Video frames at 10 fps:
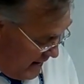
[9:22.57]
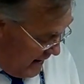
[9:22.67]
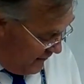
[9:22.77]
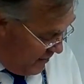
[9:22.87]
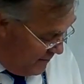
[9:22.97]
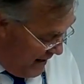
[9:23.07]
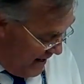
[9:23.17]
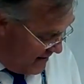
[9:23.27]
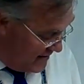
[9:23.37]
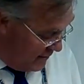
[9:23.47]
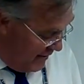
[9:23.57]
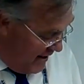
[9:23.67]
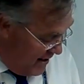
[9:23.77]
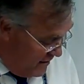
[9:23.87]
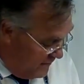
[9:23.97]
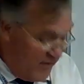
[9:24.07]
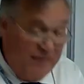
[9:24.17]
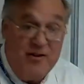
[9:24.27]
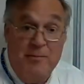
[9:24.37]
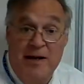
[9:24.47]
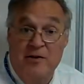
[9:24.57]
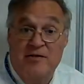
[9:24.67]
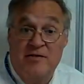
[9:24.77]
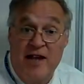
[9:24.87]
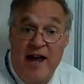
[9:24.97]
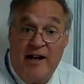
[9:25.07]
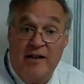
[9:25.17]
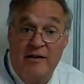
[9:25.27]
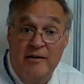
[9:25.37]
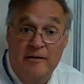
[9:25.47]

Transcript: If the bed is 350 meters thick,